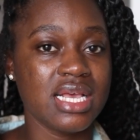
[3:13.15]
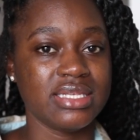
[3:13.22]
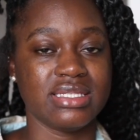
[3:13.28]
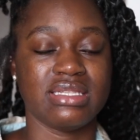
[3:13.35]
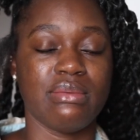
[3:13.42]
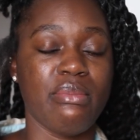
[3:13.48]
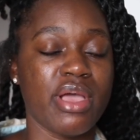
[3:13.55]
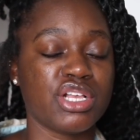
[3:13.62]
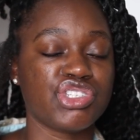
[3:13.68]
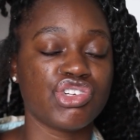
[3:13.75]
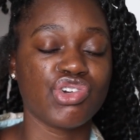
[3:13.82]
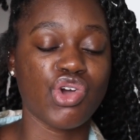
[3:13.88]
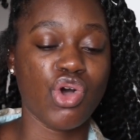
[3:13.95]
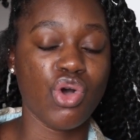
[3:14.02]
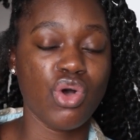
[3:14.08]

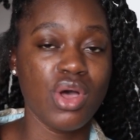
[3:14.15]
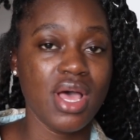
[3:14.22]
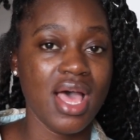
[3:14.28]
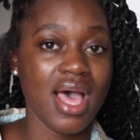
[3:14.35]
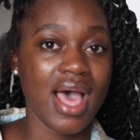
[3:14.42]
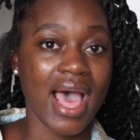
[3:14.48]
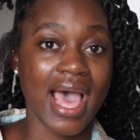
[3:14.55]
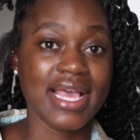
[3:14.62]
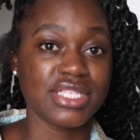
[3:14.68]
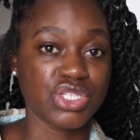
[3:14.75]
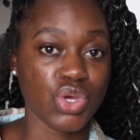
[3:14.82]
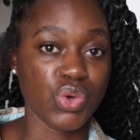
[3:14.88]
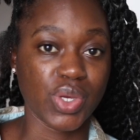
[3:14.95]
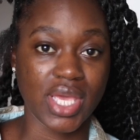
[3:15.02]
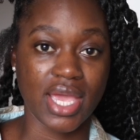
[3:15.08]
symmetrical. I
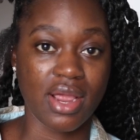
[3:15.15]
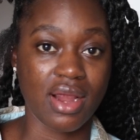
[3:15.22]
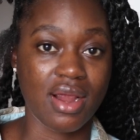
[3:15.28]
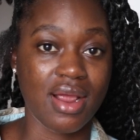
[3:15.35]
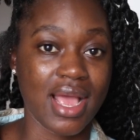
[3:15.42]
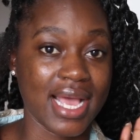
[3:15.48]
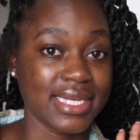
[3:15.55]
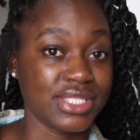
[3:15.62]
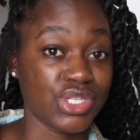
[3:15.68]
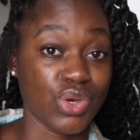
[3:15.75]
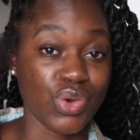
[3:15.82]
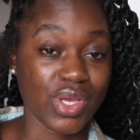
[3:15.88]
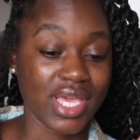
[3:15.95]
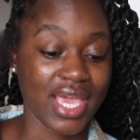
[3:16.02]
don't care, I don't